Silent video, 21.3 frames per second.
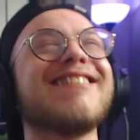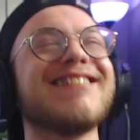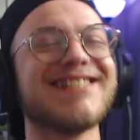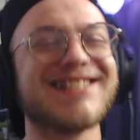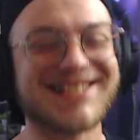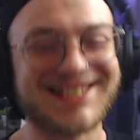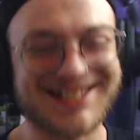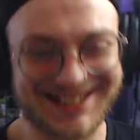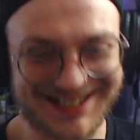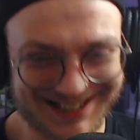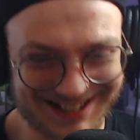That
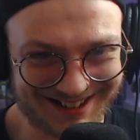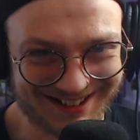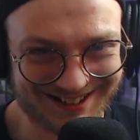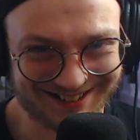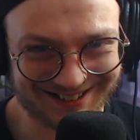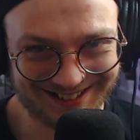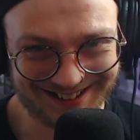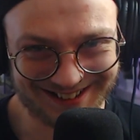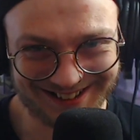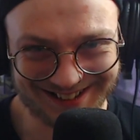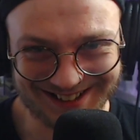is so
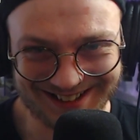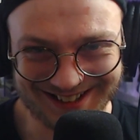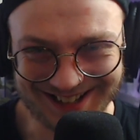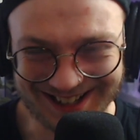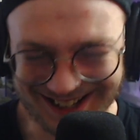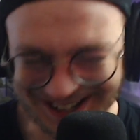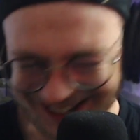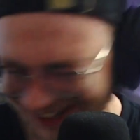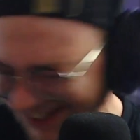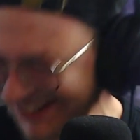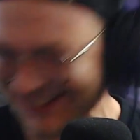
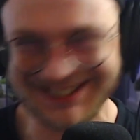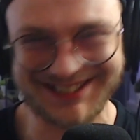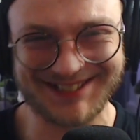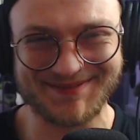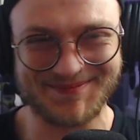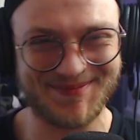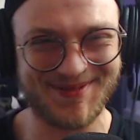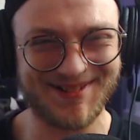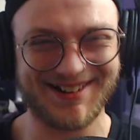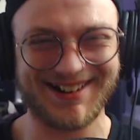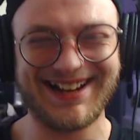good,
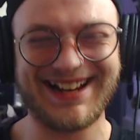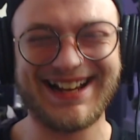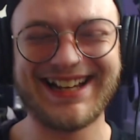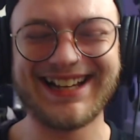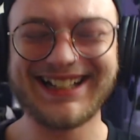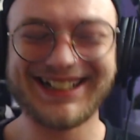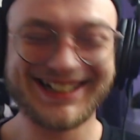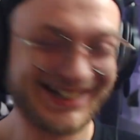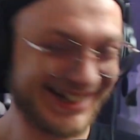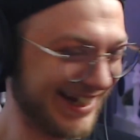bro.